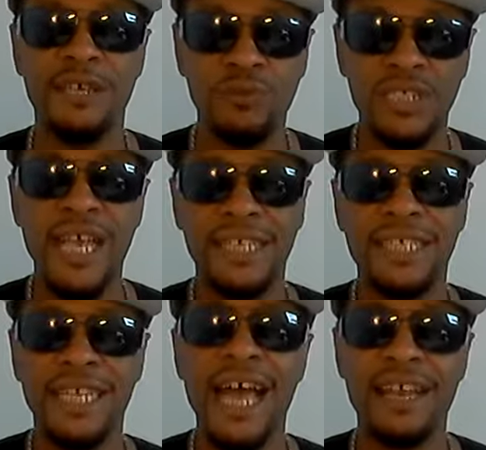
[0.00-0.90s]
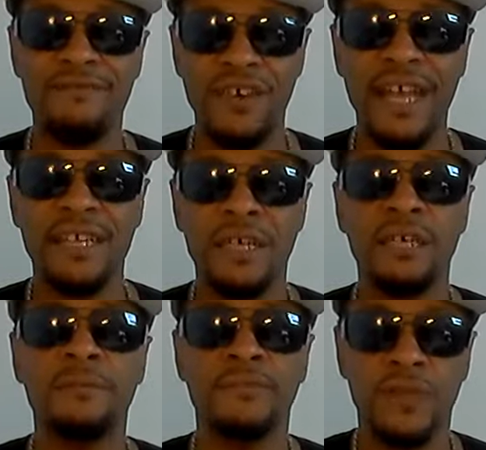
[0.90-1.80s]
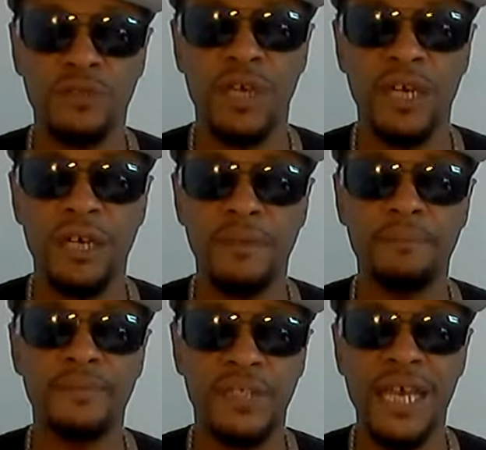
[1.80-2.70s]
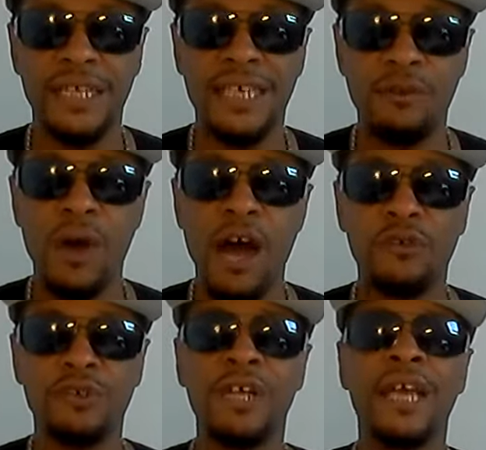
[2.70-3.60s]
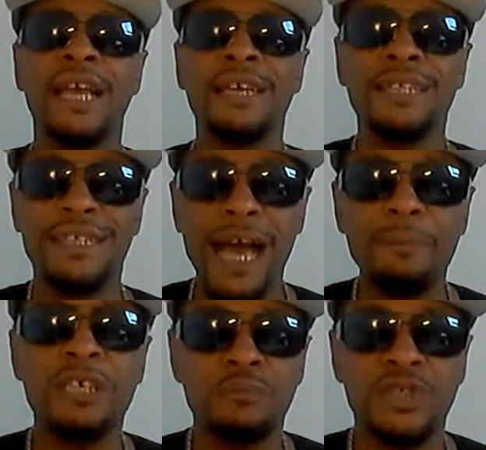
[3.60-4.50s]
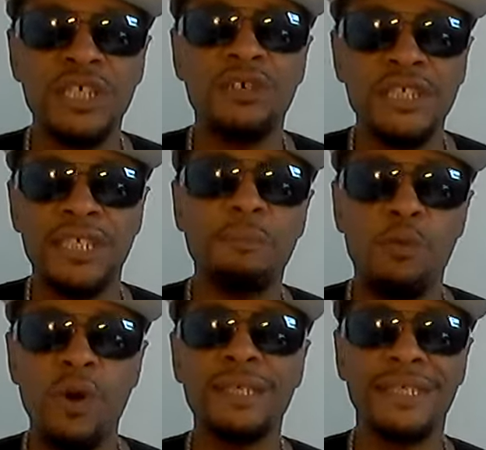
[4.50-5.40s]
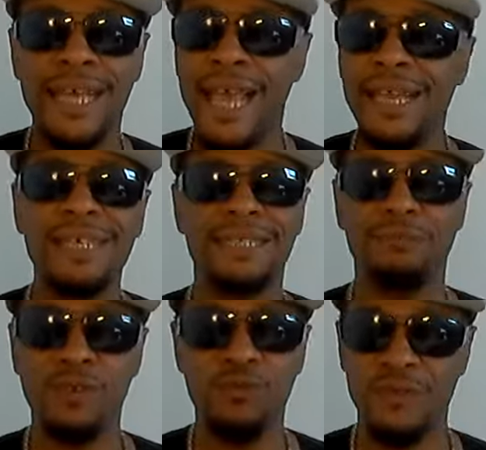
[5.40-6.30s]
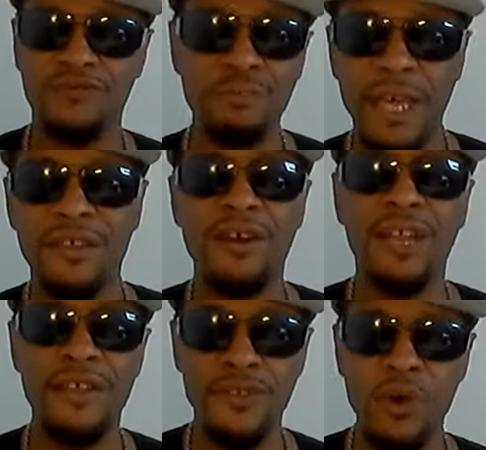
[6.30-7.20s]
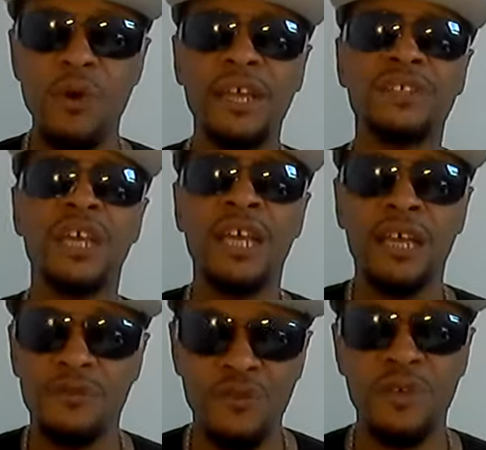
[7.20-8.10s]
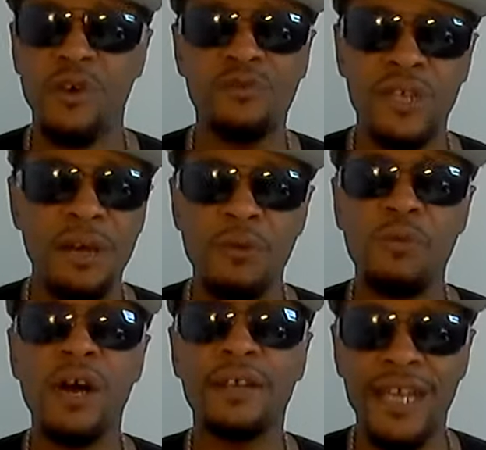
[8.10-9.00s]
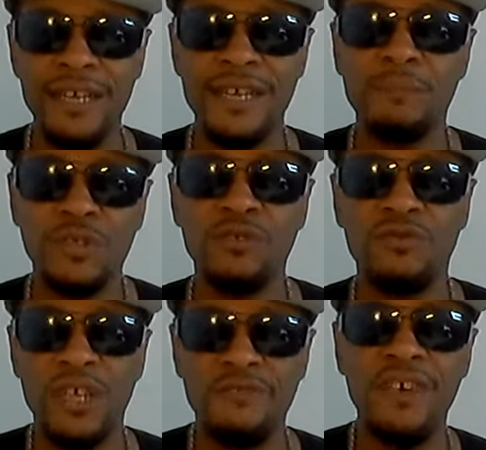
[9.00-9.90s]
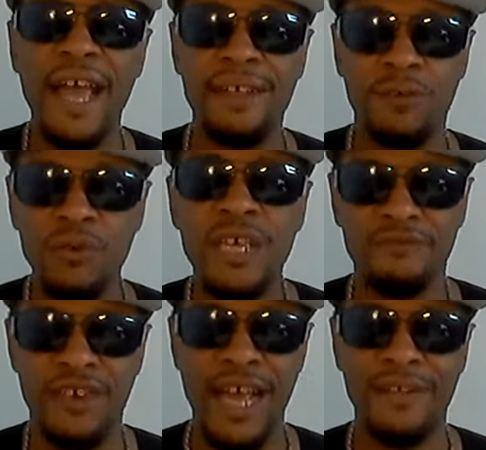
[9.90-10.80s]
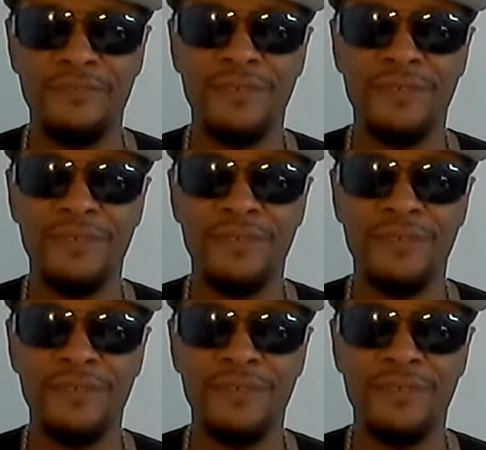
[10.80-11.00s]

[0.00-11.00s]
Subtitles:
He was next in line to fight Deontay Wilder. Dominic Brazil, as number one, said, hey, listen, well, if you're making all that noise, you know, the number one and the number two can fight. We can fight.